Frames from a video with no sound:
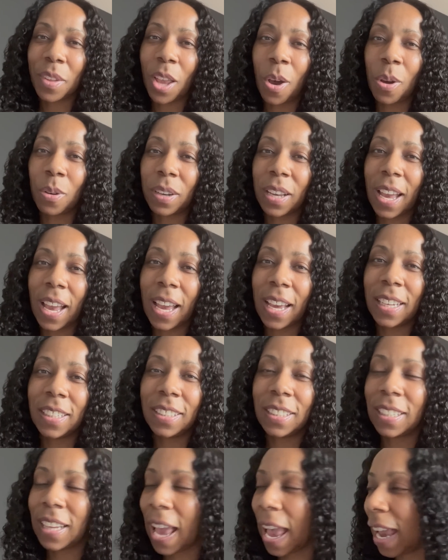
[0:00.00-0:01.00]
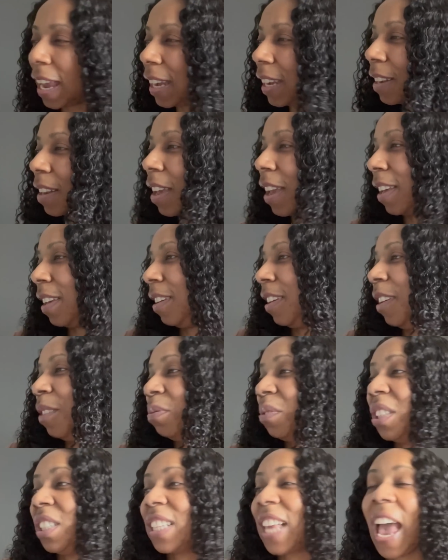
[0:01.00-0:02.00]
Okay. And
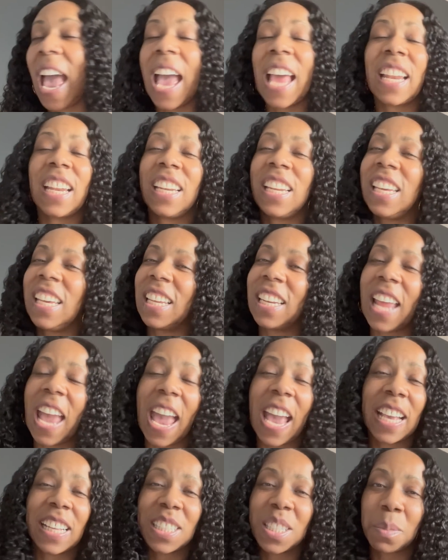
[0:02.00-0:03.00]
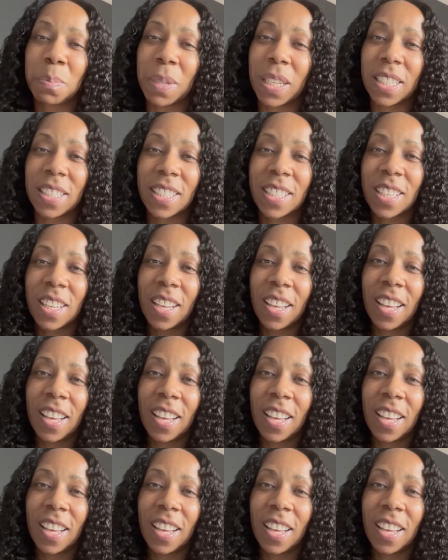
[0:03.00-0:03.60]
if she's had any enhancements,